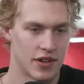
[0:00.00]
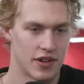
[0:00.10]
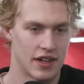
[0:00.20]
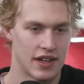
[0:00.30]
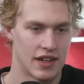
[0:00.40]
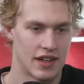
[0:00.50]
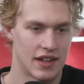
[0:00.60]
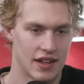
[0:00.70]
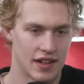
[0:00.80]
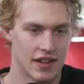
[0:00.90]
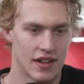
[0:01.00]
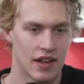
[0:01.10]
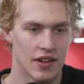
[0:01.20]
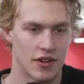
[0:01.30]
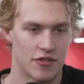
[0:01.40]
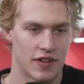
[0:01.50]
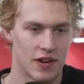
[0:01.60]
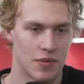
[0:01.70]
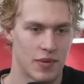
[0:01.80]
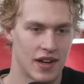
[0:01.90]
good
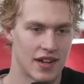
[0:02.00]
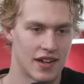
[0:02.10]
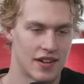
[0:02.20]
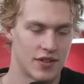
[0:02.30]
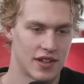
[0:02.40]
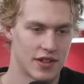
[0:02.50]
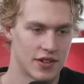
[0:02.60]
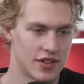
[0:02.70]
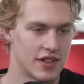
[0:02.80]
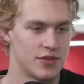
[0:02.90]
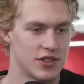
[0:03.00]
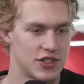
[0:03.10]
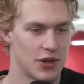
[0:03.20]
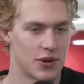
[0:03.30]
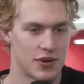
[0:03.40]
friend of mine a really good risotto